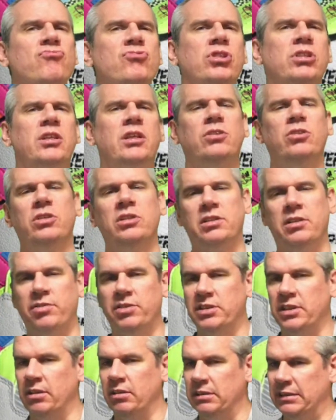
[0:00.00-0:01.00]
Usually I do this
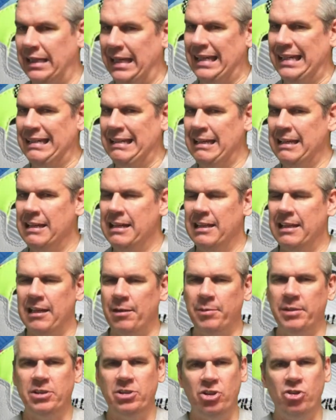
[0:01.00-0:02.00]
every single day, and
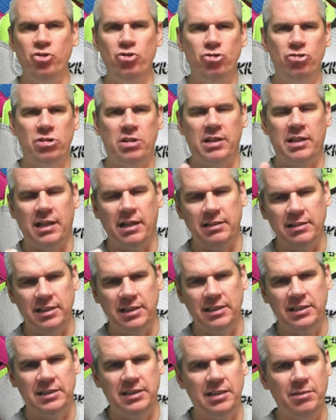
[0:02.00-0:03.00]
that means you are
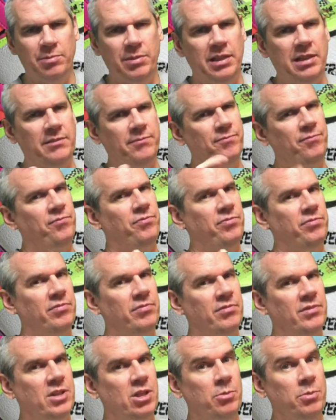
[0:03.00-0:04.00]
guaranteed to see me
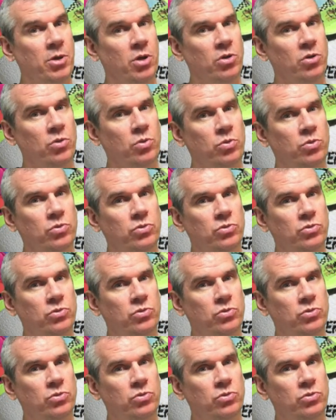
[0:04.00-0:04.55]
tomorrow.